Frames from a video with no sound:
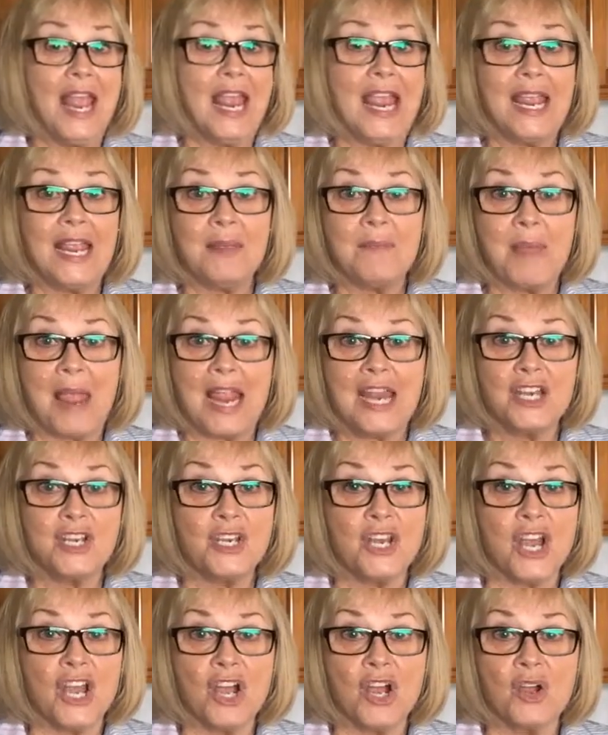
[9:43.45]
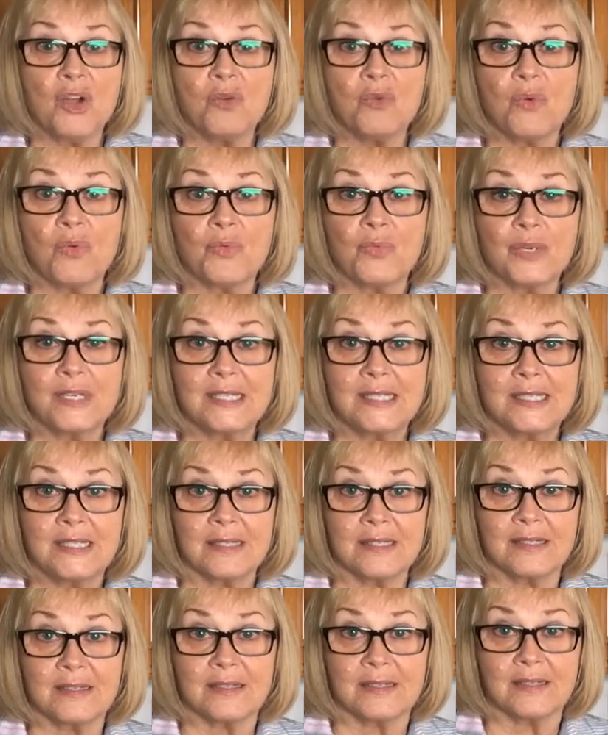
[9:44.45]
he made no
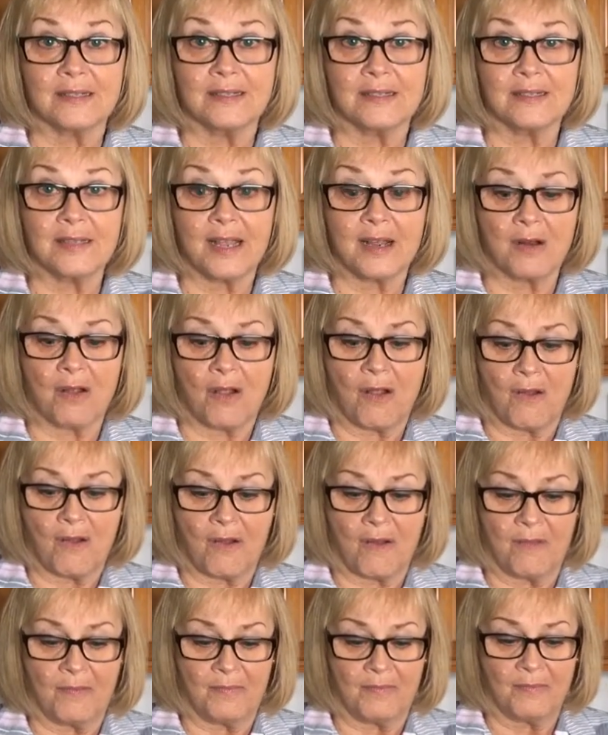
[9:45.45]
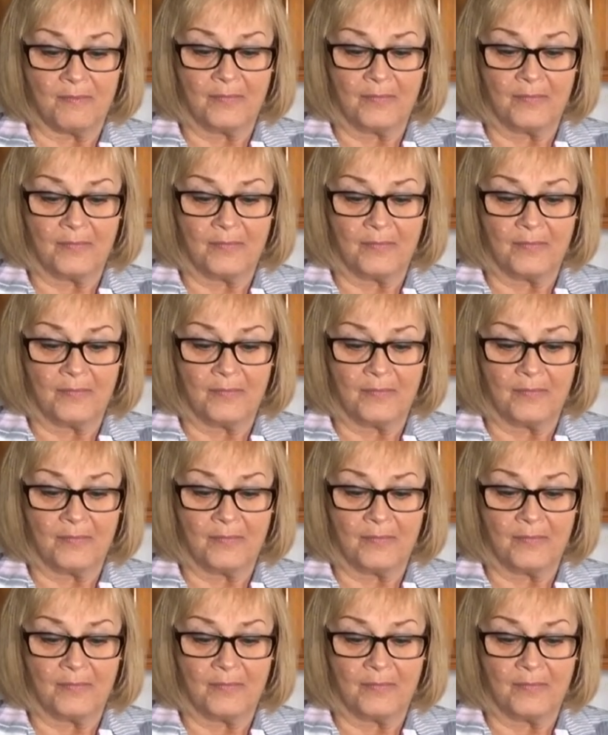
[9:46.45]
resistance at all.